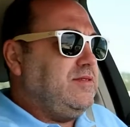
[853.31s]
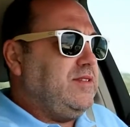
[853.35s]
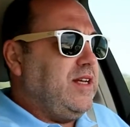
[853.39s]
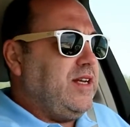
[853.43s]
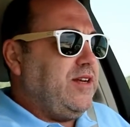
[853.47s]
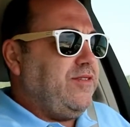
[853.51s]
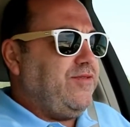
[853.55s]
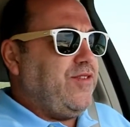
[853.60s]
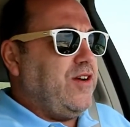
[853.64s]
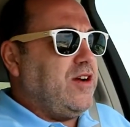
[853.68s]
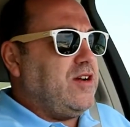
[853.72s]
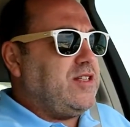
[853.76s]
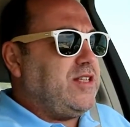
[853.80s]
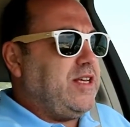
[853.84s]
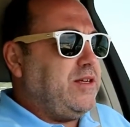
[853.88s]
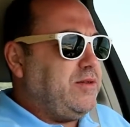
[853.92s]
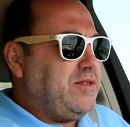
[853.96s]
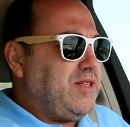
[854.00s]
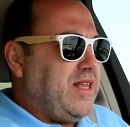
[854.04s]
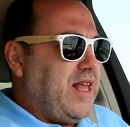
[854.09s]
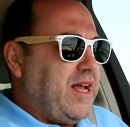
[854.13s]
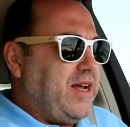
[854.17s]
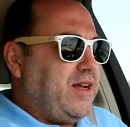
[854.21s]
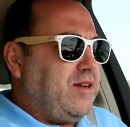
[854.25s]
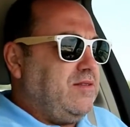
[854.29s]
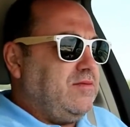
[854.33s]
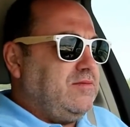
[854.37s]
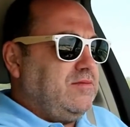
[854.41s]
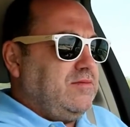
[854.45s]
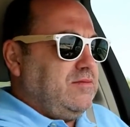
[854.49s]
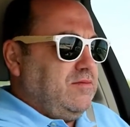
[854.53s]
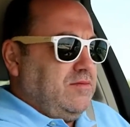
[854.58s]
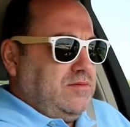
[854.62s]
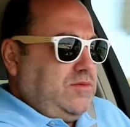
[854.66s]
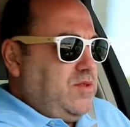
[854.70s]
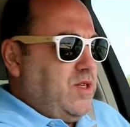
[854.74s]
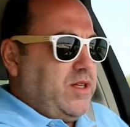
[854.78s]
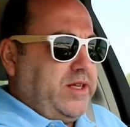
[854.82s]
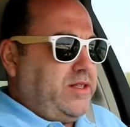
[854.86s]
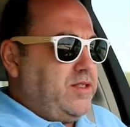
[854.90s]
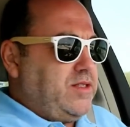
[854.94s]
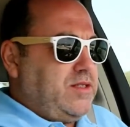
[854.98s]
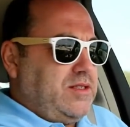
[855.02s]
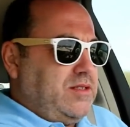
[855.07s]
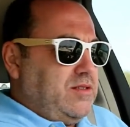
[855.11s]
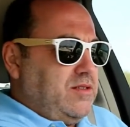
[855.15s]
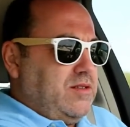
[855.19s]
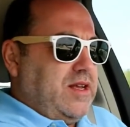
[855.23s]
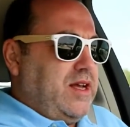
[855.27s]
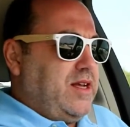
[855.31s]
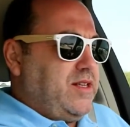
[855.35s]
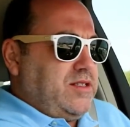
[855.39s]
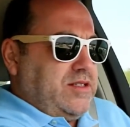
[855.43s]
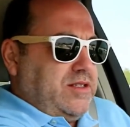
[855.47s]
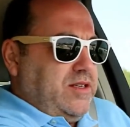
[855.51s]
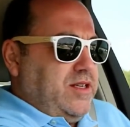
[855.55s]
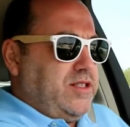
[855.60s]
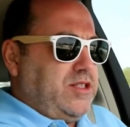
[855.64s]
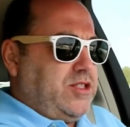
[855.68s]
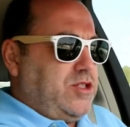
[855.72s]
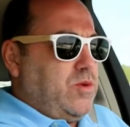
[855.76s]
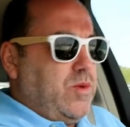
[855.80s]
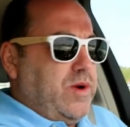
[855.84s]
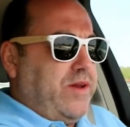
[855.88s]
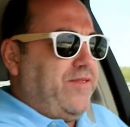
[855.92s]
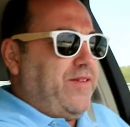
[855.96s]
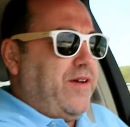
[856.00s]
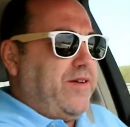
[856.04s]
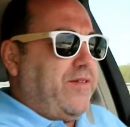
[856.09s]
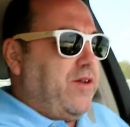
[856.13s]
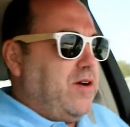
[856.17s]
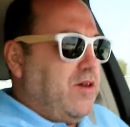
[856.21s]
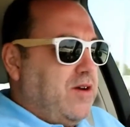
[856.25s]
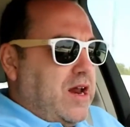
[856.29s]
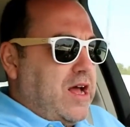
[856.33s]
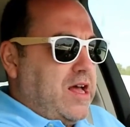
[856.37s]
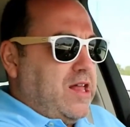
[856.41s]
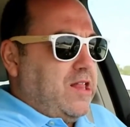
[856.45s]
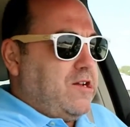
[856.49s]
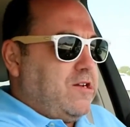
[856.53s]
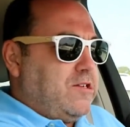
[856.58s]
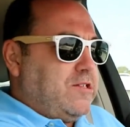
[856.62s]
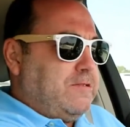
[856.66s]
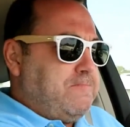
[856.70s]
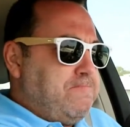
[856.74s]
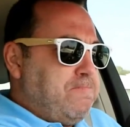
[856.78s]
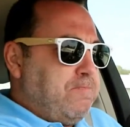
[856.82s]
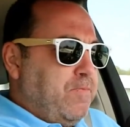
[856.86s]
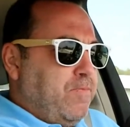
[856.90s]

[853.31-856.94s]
And at first he was like, well, it's, it's $2,500.